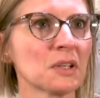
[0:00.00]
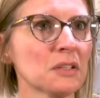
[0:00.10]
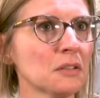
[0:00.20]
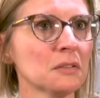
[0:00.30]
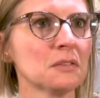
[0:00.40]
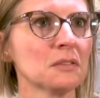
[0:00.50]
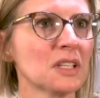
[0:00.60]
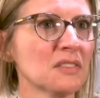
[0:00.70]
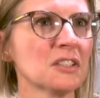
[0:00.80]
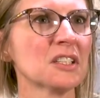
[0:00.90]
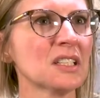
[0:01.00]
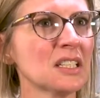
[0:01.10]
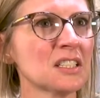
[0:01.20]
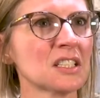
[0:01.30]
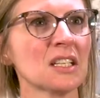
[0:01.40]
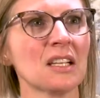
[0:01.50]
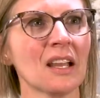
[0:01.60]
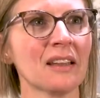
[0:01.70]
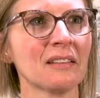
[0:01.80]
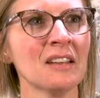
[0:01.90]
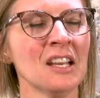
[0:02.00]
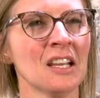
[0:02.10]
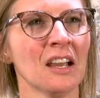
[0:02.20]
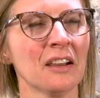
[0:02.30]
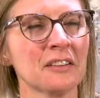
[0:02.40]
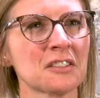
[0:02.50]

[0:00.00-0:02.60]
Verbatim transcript: with you to give you the teaching and uh,